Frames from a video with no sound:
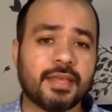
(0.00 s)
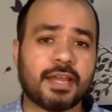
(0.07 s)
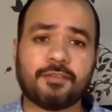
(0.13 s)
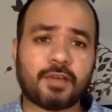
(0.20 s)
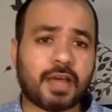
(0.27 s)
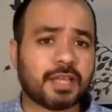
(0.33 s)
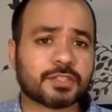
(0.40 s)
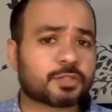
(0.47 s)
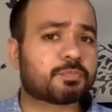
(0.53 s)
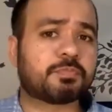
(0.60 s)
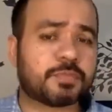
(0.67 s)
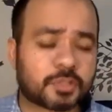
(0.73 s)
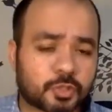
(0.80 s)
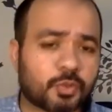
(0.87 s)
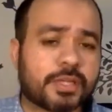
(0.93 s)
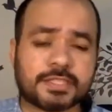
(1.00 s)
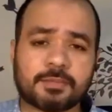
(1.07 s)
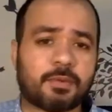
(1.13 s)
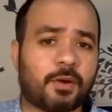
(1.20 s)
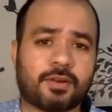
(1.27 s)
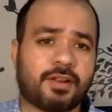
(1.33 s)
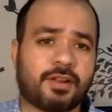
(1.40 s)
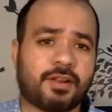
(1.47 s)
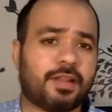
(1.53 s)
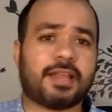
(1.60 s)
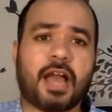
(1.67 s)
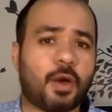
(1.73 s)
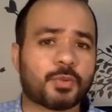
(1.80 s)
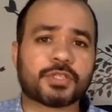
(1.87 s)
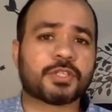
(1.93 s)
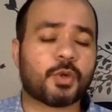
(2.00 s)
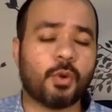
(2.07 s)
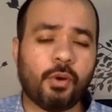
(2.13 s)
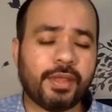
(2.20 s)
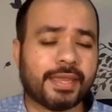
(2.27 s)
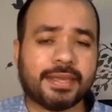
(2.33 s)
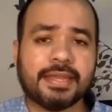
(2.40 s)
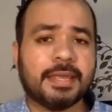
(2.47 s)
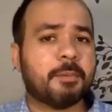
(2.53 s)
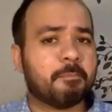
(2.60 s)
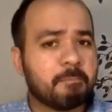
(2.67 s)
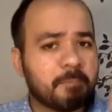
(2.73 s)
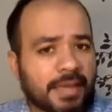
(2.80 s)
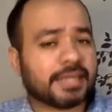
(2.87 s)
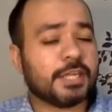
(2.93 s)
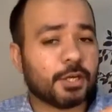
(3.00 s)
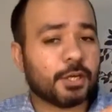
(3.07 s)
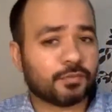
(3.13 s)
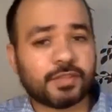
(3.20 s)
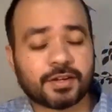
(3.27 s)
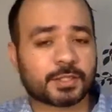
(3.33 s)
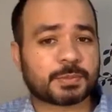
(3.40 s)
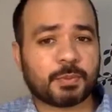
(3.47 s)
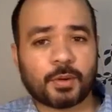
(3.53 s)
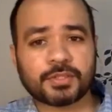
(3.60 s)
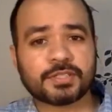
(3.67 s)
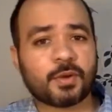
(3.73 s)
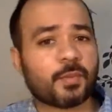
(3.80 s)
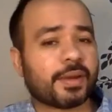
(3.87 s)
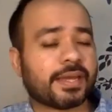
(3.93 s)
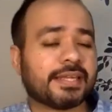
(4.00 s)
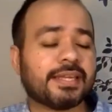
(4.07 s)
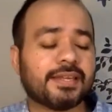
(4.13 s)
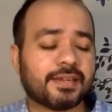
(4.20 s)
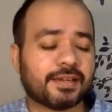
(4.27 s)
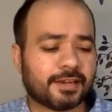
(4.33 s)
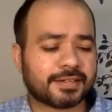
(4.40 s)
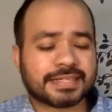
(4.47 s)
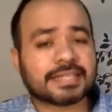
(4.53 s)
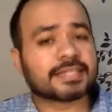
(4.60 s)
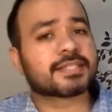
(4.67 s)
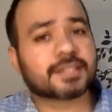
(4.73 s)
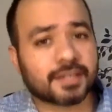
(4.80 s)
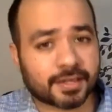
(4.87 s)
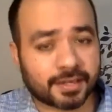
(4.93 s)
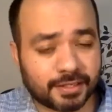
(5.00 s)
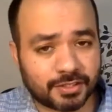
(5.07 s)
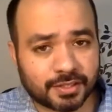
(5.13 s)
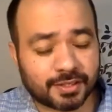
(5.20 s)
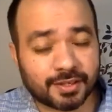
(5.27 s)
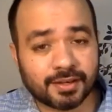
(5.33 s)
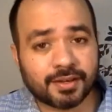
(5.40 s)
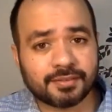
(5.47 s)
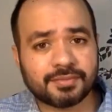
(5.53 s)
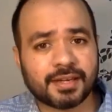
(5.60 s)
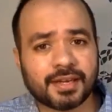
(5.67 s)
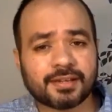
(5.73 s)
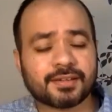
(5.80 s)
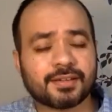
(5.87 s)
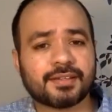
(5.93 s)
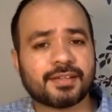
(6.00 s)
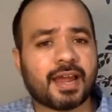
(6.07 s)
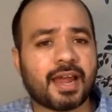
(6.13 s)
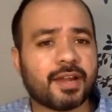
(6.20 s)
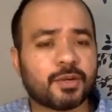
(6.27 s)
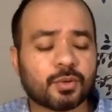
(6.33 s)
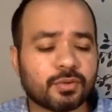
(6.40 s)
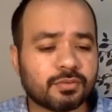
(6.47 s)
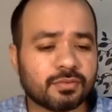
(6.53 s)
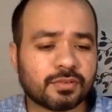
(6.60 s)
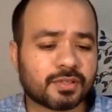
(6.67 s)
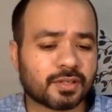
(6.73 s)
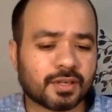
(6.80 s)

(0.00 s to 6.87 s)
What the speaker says: And I've asked students about like how's it going, and many of their responses are very discouraging. That I don't